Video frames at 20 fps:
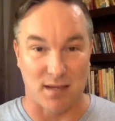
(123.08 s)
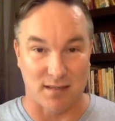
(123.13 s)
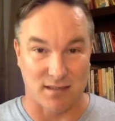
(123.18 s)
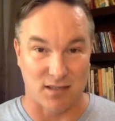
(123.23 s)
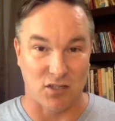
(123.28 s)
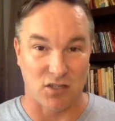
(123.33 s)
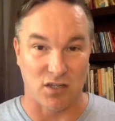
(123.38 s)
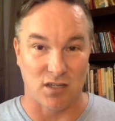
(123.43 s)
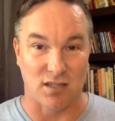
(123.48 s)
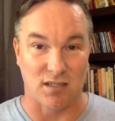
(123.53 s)

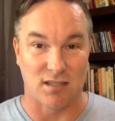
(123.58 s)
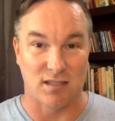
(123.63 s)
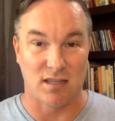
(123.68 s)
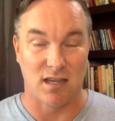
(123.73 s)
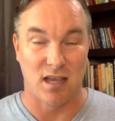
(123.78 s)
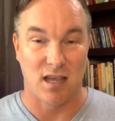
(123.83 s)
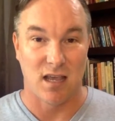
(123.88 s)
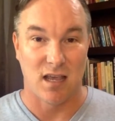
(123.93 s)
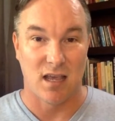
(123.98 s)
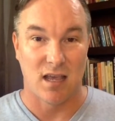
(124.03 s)

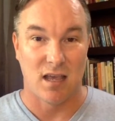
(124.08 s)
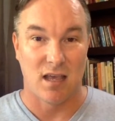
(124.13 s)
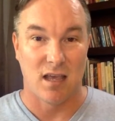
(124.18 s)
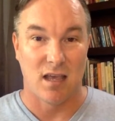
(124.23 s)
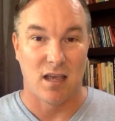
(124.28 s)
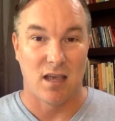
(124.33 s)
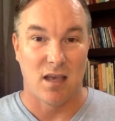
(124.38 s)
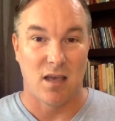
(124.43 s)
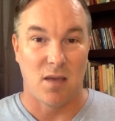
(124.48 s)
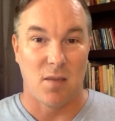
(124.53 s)
messages,
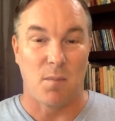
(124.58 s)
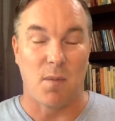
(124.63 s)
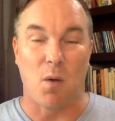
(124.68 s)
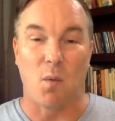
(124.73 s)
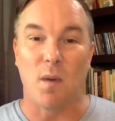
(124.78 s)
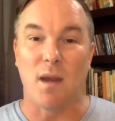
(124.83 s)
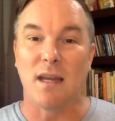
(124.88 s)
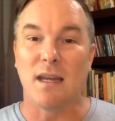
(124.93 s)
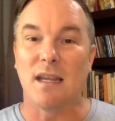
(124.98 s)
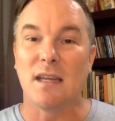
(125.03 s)

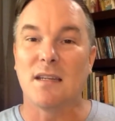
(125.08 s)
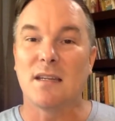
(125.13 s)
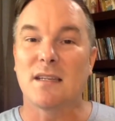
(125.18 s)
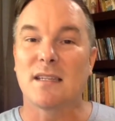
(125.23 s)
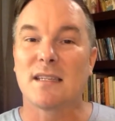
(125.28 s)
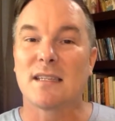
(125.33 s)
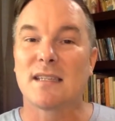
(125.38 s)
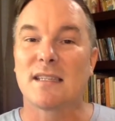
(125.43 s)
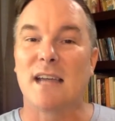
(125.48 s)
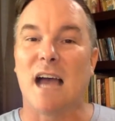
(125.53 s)
but we need to
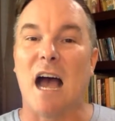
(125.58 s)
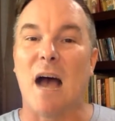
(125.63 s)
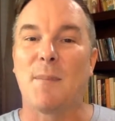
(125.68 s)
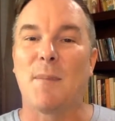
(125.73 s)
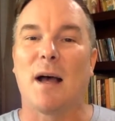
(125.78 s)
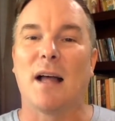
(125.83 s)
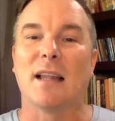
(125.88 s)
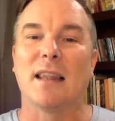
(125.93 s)
stop